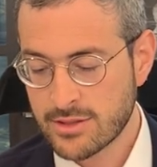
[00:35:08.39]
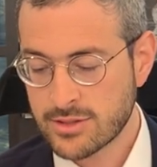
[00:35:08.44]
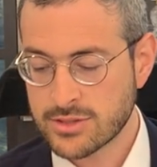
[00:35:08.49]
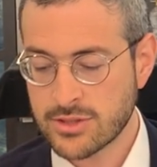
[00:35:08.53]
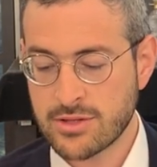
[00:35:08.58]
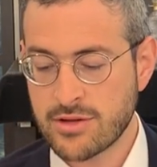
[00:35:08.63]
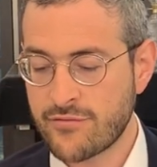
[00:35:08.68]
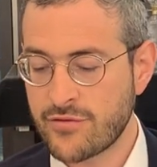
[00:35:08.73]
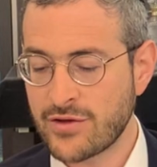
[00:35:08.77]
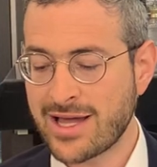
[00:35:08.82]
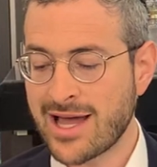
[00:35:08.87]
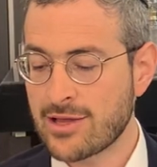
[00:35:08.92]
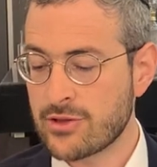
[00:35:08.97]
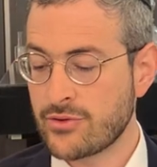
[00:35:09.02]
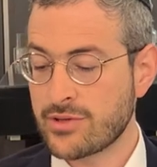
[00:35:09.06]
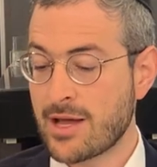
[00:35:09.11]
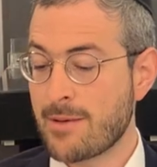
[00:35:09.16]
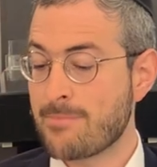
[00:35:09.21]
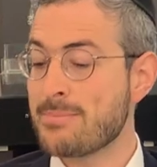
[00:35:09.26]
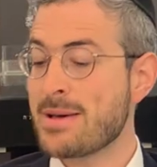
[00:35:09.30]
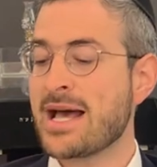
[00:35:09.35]
So if you can't
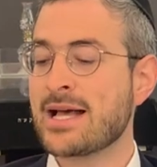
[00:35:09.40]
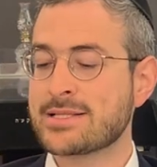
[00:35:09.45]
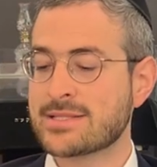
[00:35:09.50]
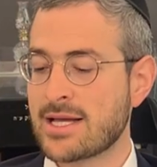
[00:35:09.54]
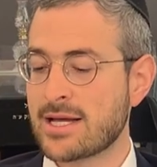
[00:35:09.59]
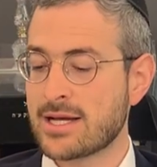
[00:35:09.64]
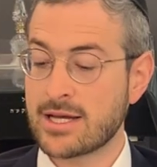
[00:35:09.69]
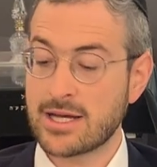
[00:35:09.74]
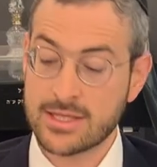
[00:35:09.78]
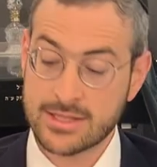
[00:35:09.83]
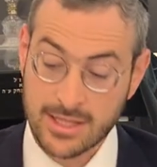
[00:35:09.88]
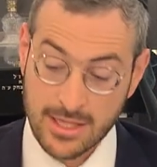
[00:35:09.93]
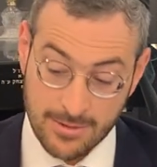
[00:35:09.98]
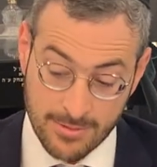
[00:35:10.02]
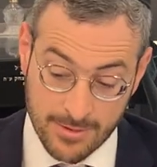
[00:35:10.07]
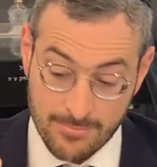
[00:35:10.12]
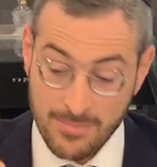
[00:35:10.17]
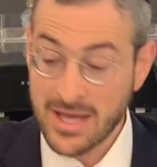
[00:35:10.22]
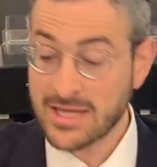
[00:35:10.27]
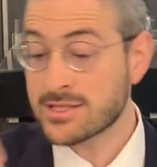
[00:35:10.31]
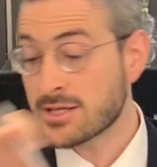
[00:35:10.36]
learn out Pesach. It's a
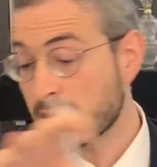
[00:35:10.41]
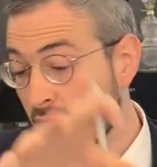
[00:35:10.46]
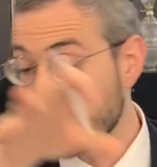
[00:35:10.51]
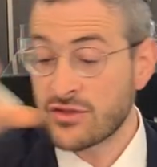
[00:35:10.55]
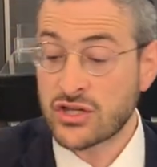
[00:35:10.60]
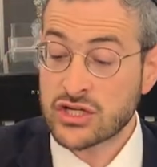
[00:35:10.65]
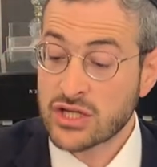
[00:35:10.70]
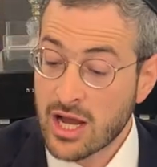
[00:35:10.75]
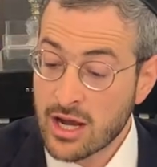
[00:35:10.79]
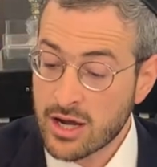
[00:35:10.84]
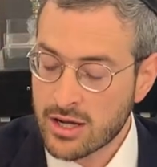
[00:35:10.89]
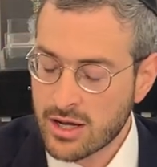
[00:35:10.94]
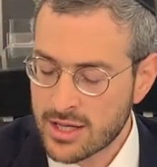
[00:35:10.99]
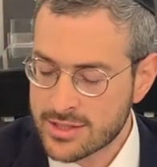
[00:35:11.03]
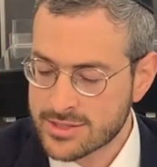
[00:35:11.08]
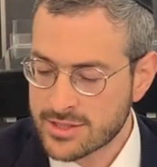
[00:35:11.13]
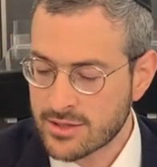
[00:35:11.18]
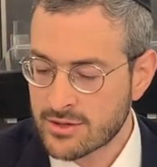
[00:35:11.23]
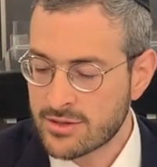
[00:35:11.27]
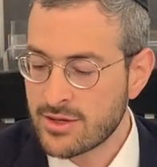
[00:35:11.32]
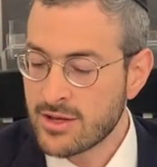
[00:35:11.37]
Pesach of the Shar
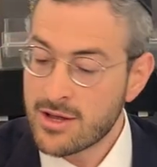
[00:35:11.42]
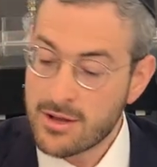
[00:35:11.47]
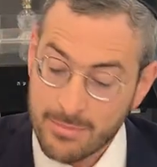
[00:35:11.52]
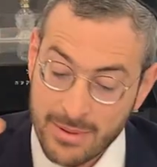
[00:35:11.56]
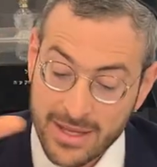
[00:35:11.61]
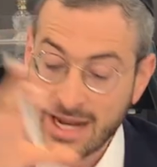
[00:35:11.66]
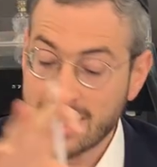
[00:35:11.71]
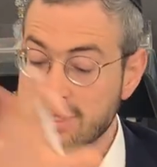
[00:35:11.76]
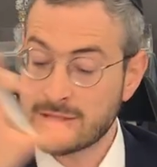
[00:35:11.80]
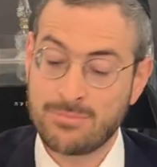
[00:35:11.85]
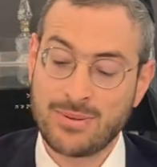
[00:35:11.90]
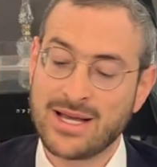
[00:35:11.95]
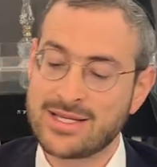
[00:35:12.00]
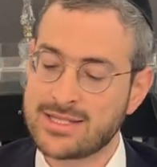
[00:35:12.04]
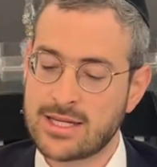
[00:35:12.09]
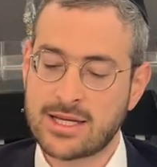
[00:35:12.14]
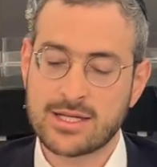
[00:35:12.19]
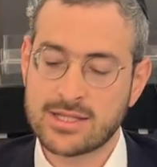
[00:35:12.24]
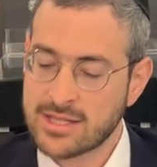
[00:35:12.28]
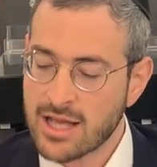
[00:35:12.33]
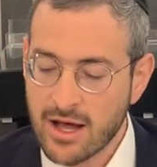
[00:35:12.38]
HaChatzer. But as a
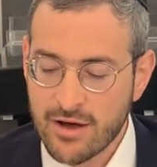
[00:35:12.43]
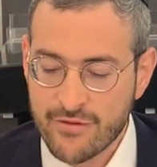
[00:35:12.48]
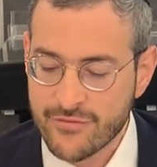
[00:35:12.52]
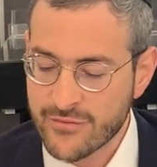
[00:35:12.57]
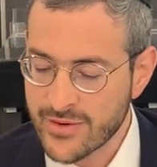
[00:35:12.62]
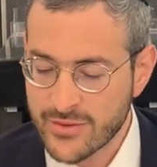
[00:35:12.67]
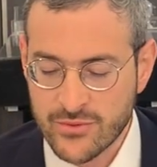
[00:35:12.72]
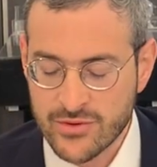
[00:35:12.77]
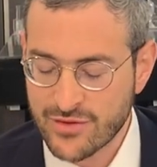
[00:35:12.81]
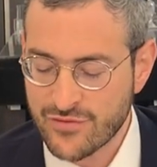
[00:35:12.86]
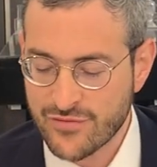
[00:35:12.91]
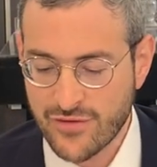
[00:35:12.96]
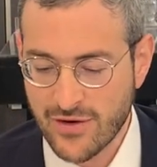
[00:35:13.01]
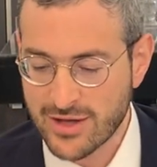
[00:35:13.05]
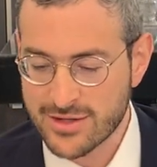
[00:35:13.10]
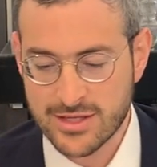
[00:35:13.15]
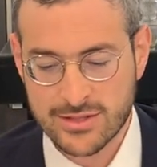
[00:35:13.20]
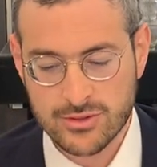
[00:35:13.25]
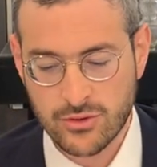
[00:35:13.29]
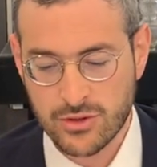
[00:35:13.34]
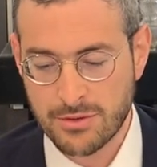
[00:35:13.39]
Pesach itself, we wouldn't
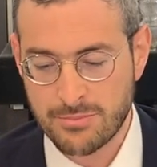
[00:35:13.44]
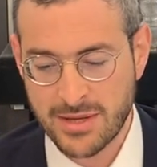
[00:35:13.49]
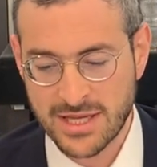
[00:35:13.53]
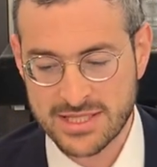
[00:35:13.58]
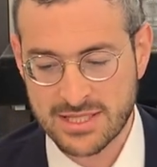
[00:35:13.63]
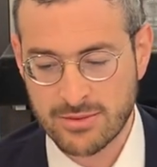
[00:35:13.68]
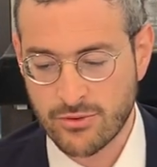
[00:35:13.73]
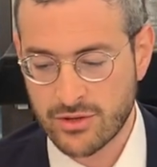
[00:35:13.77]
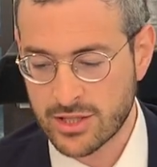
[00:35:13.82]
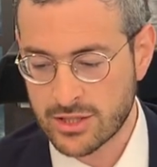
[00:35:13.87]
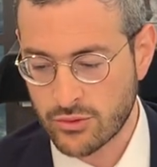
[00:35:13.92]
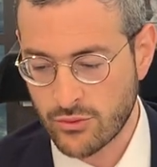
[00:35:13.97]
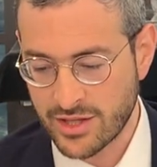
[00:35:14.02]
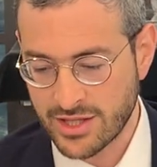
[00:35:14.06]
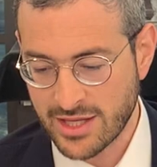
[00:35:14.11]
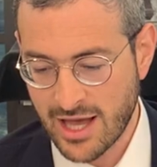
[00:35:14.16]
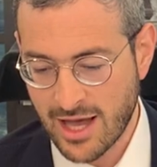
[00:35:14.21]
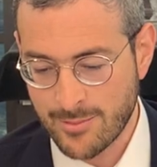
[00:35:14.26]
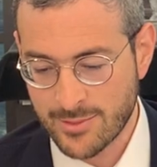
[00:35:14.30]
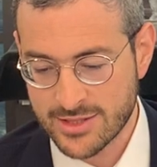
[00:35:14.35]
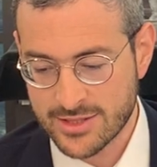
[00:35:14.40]
find it's called a Pesach more than
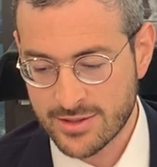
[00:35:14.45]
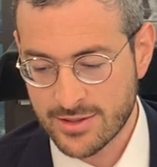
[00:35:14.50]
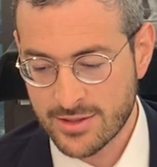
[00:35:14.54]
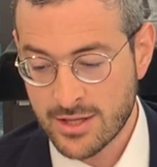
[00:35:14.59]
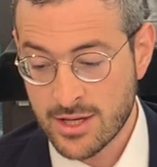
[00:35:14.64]
20 Amis.